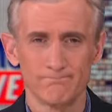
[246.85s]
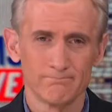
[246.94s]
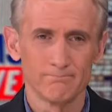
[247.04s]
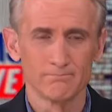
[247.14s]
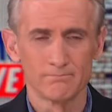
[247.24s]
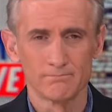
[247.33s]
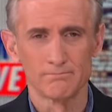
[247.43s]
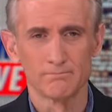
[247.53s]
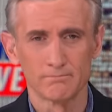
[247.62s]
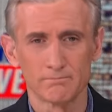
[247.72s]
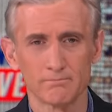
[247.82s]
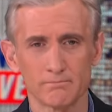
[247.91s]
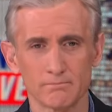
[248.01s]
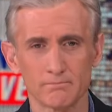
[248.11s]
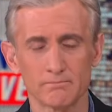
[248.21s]

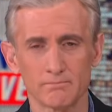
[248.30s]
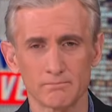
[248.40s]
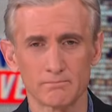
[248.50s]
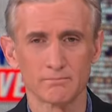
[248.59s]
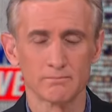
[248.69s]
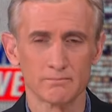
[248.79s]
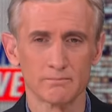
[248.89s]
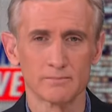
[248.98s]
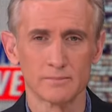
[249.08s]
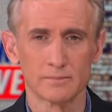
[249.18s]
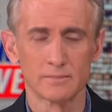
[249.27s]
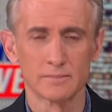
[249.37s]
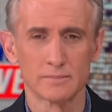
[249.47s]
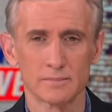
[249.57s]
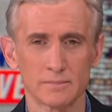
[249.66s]

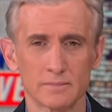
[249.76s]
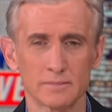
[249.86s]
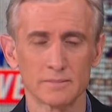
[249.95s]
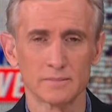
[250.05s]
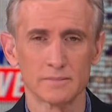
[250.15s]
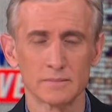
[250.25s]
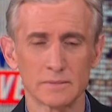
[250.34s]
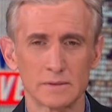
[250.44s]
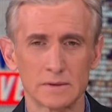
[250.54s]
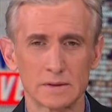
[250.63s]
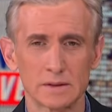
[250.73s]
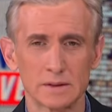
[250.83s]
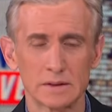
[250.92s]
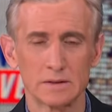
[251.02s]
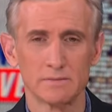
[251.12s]

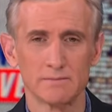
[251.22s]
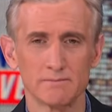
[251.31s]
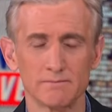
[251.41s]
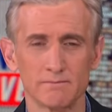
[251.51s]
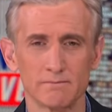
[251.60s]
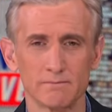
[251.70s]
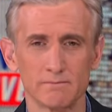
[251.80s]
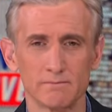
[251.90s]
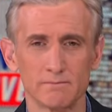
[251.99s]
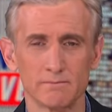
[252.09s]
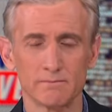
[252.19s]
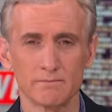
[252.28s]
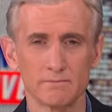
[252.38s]
(not speaking)